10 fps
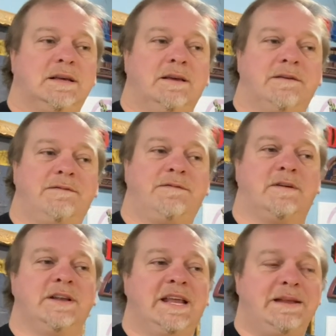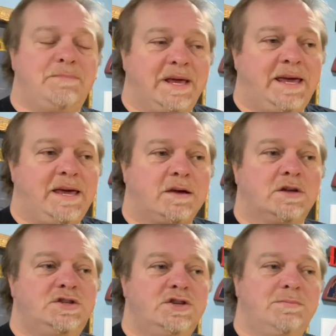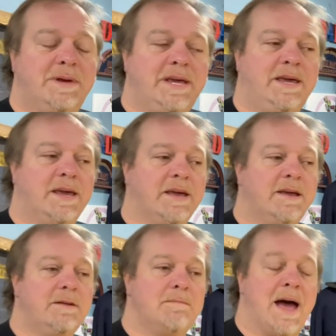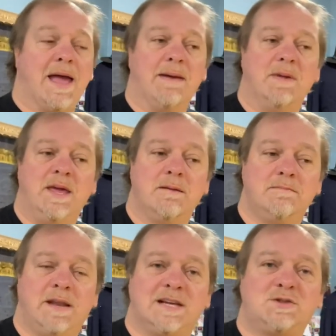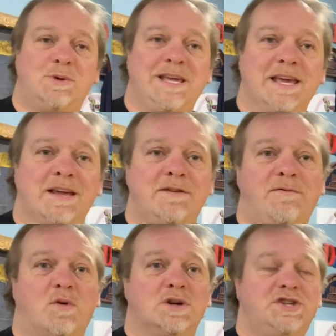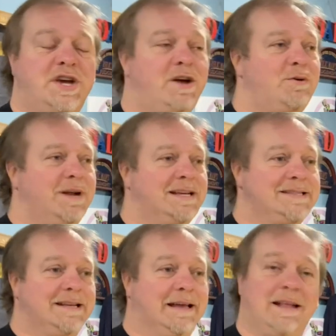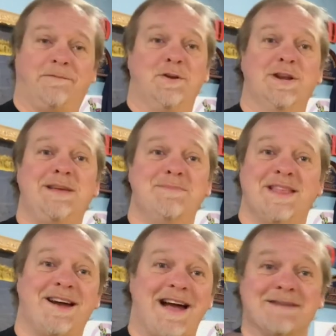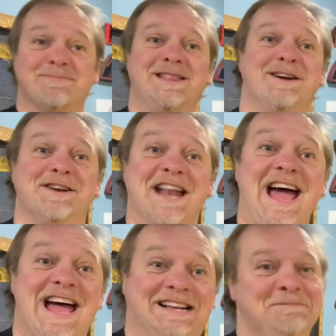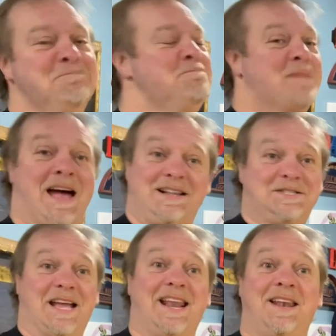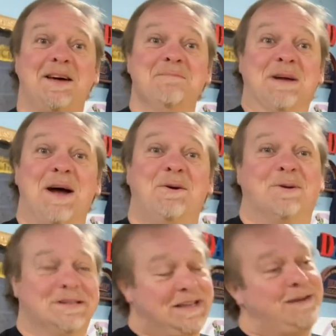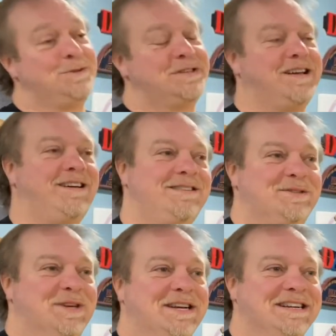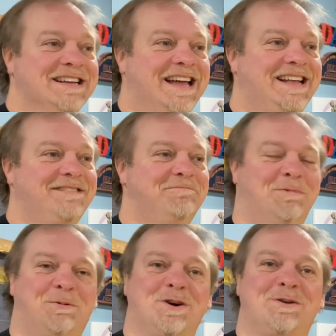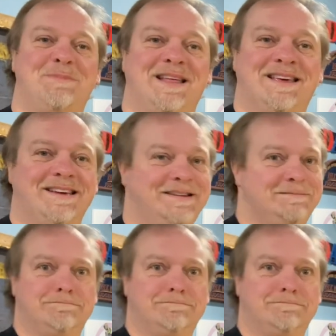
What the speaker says: if need be, could you be in Miami next weekend for a show? And I said, hell, if you need me there, I can be there tonight. I'll saddle up and go, because I was young, had the world by the,